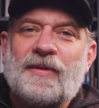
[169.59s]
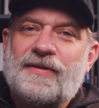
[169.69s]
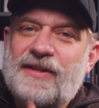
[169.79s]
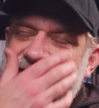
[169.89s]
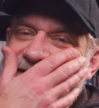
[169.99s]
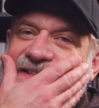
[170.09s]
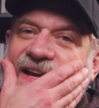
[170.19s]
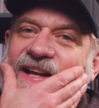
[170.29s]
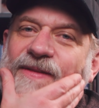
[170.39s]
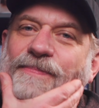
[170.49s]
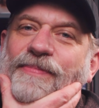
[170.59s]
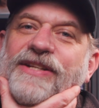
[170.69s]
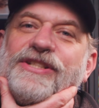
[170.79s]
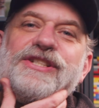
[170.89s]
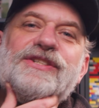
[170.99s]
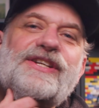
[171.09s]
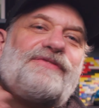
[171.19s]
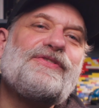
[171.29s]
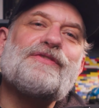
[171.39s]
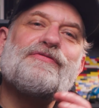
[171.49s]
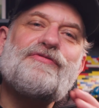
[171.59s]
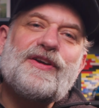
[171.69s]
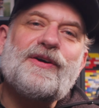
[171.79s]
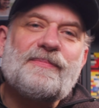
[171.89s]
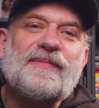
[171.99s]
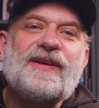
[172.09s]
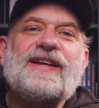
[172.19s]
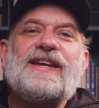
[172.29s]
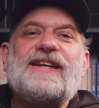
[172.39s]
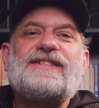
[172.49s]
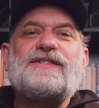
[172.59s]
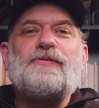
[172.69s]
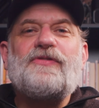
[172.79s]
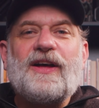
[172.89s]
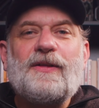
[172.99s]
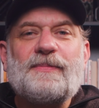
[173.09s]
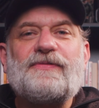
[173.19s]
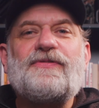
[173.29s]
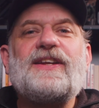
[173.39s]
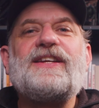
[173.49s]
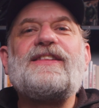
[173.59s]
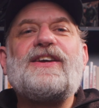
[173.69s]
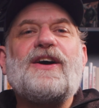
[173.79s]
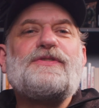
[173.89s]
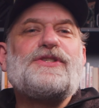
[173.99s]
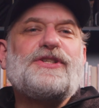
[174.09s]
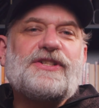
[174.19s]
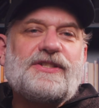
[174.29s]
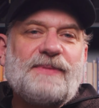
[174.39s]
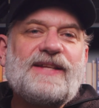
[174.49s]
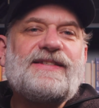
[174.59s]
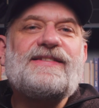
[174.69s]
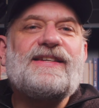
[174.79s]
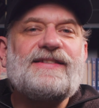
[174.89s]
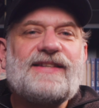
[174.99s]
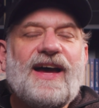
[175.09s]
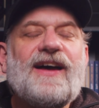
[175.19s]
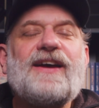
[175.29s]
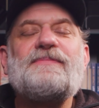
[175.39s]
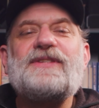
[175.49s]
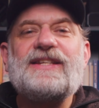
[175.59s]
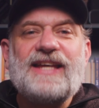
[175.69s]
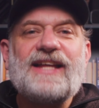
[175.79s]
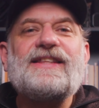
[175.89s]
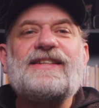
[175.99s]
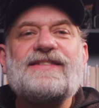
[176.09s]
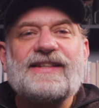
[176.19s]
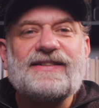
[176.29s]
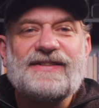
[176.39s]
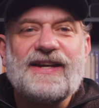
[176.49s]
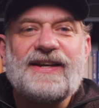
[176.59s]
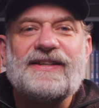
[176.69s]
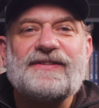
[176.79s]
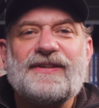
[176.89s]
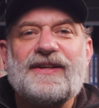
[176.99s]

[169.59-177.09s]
This is not the budget you need for your film. It's development funding that covers your expenses and time to get these things done.